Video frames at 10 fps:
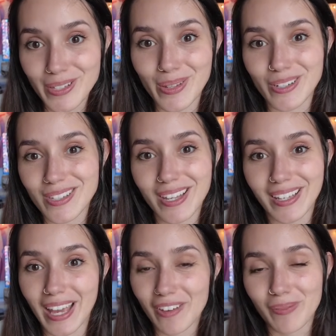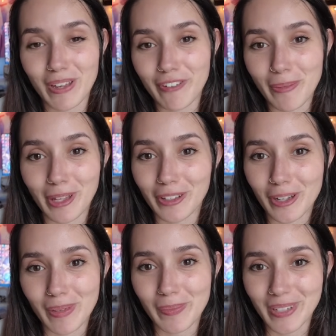So I just, like, gave my family a lot
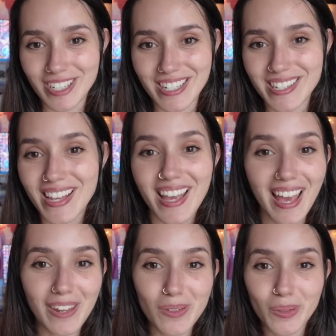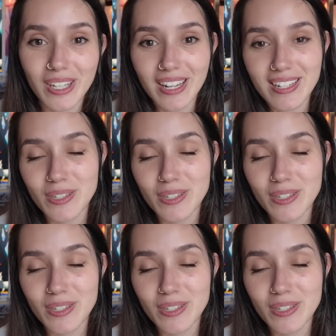of my plushies, and it was really nice.